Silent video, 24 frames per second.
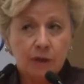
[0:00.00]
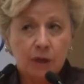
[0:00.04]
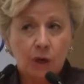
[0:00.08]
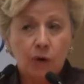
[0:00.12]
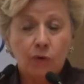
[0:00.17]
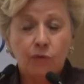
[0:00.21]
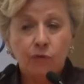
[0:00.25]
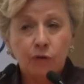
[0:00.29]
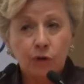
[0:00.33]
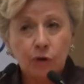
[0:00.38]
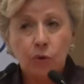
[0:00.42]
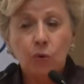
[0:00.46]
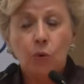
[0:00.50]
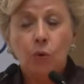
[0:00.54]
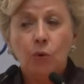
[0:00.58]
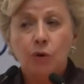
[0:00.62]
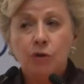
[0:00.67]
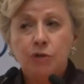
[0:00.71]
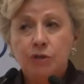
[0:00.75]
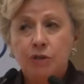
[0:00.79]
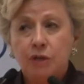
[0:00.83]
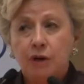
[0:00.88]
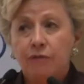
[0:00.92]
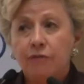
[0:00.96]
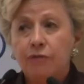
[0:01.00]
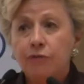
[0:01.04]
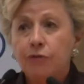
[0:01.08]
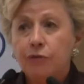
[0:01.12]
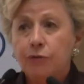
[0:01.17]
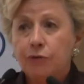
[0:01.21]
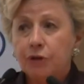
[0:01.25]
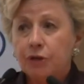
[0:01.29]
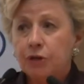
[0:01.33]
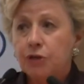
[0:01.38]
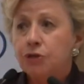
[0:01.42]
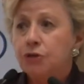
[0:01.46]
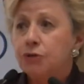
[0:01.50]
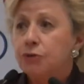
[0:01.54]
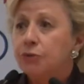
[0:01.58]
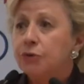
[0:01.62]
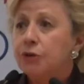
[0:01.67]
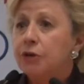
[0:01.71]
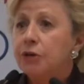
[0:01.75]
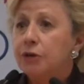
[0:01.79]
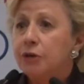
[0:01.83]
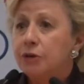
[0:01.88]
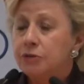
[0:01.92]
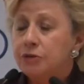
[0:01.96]
over the course of 32
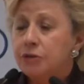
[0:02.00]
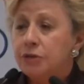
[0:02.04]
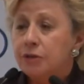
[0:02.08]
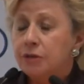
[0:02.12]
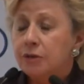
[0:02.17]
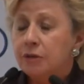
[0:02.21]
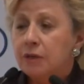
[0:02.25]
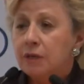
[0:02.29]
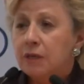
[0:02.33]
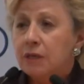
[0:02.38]
years.